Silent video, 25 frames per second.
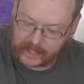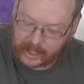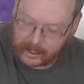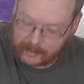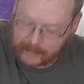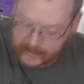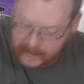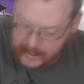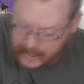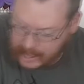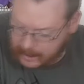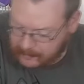
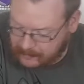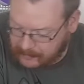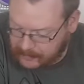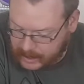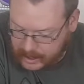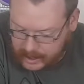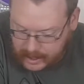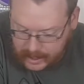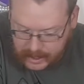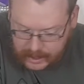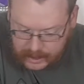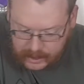But yeah,
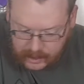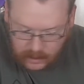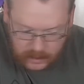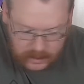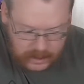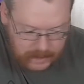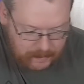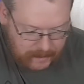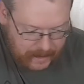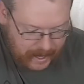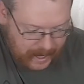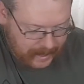not
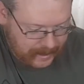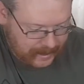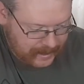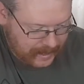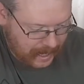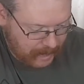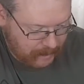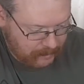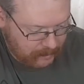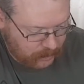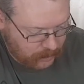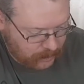a bad
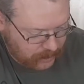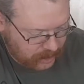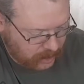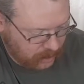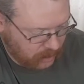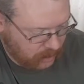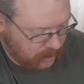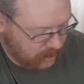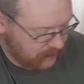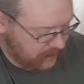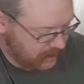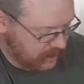camera with a
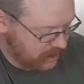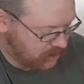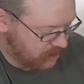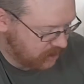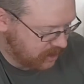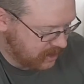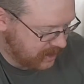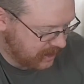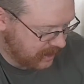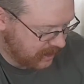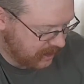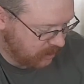lot of
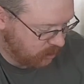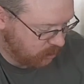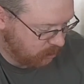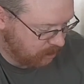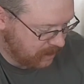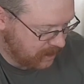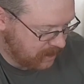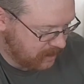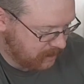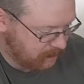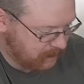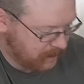interesting little
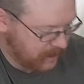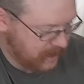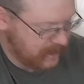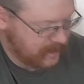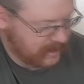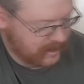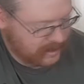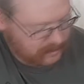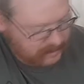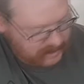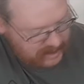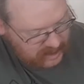bits and
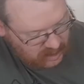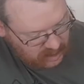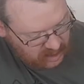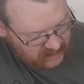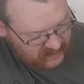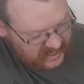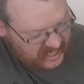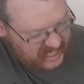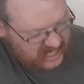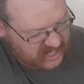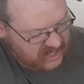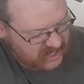pieces. I mean, a lot of
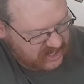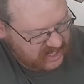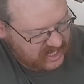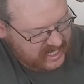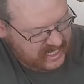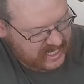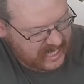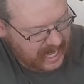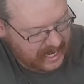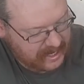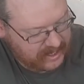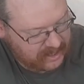it is just
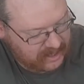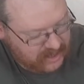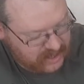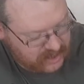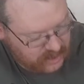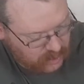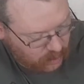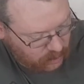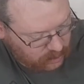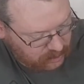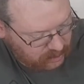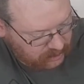standard
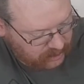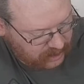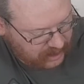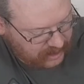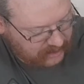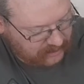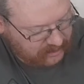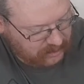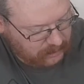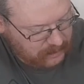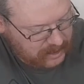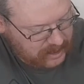sort of
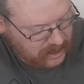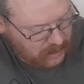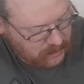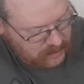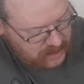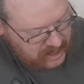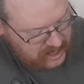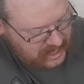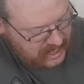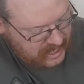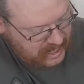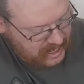things that we don't
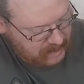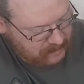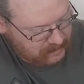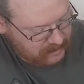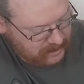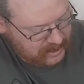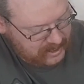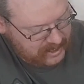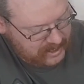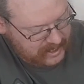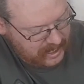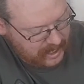need,
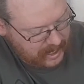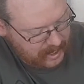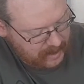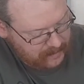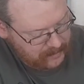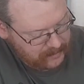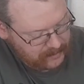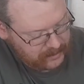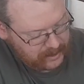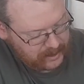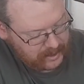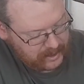but
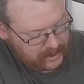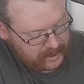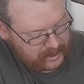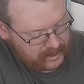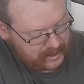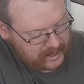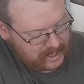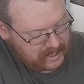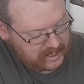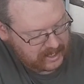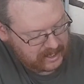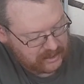
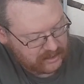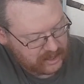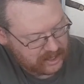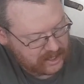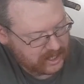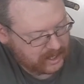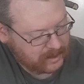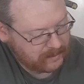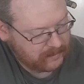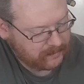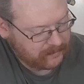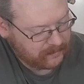that's
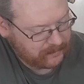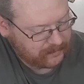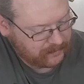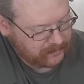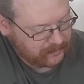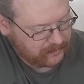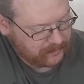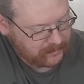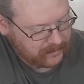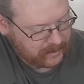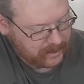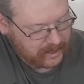interesting.
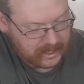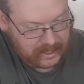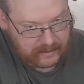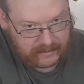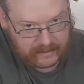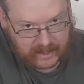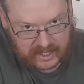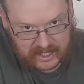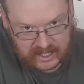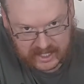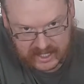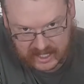Never
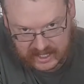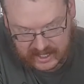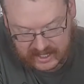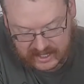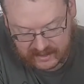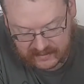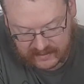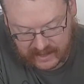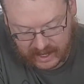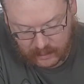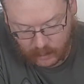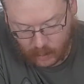actually tested
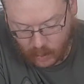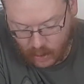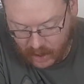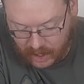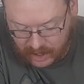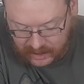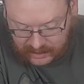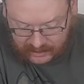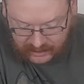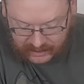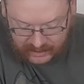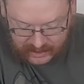if that worked.